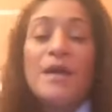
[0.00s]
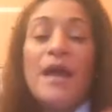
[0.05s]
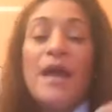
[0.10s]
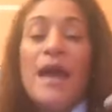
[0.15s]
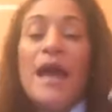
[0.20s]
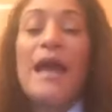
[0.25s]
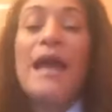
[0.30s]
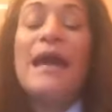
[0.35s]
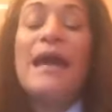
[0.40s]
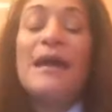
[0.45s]

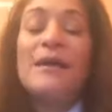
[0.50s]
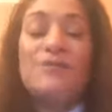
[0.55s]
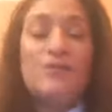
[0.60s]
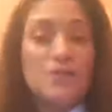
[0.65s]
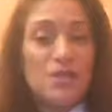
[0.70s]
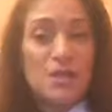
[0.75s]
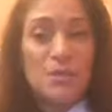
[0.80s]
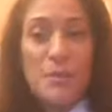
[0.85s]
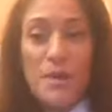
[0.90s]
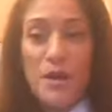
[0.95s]
and
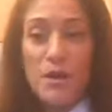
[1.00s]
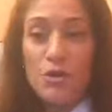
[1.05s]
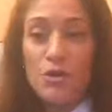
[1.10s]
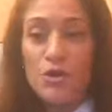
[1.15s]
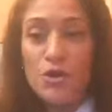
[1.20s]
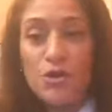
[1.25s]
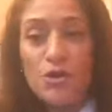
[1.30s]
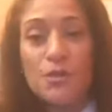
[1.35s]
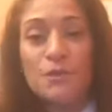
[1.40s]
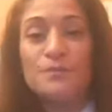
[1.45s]
the
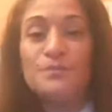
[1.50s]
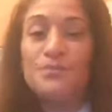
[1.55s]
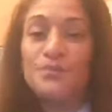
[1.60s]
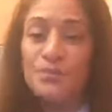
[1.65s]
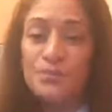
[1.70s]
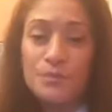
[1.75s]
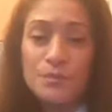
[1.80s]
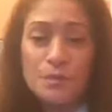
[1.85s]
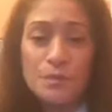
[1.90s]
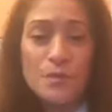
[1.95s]
spiritual.
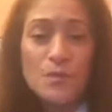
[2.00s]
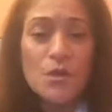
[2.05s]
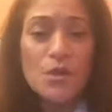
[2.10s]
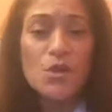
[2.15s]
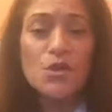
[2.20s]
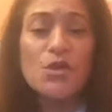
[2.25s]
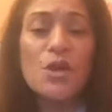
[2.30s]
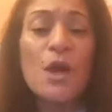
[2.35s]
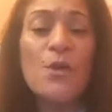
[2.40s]
So